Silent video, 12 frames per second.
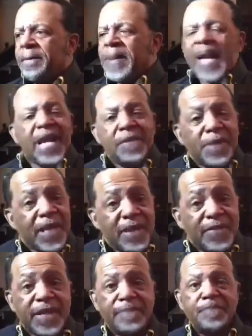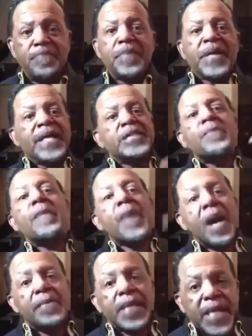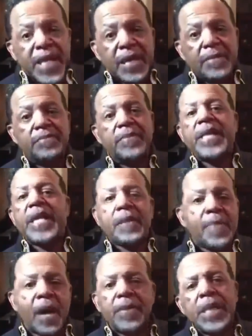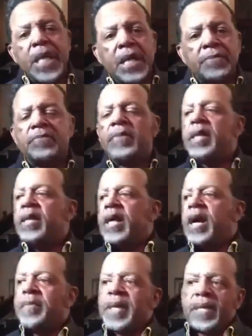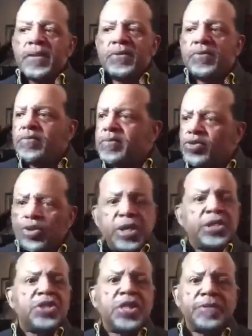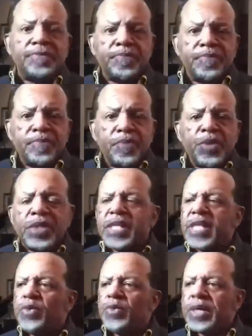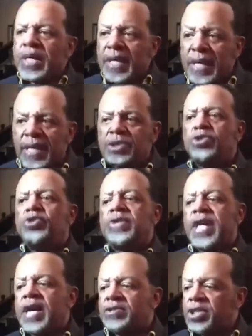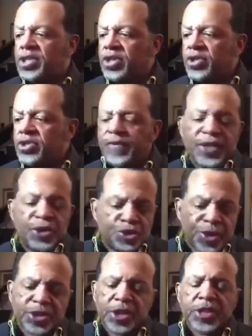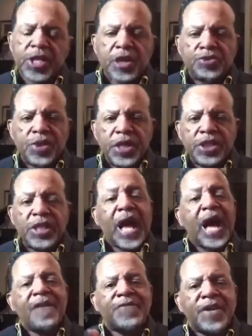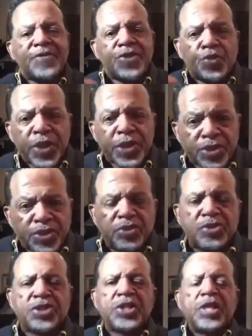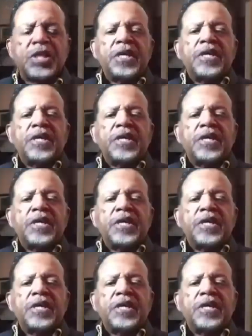But I didn't believe it because my mom and them, and they mom and them. I mean, tradition we're dealing with at least 2,000 years of entrenched indoctrination. I've done the research.